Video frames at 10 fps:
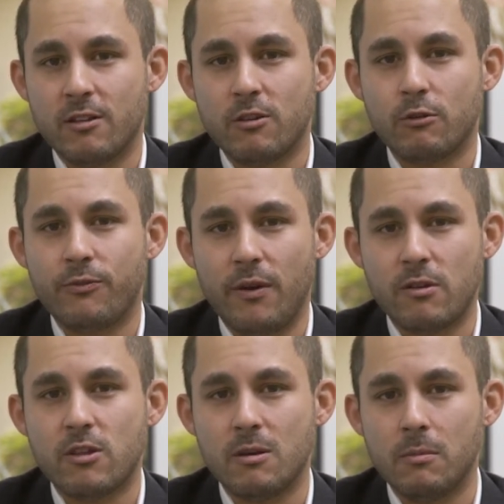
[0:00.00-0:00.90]
so it's
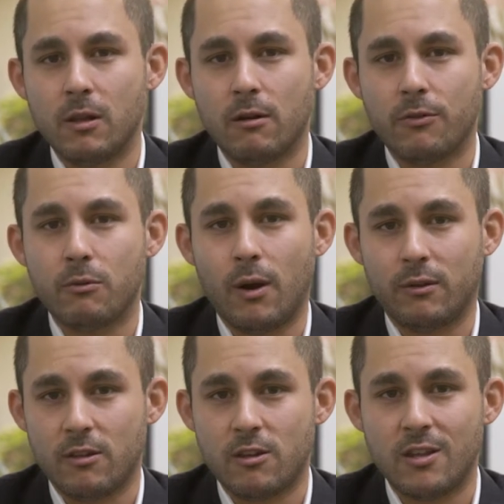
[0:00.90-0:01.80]
very similar
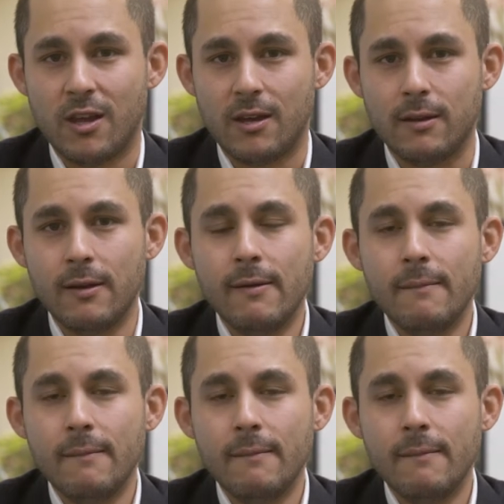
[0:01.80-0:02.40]
throughout the state.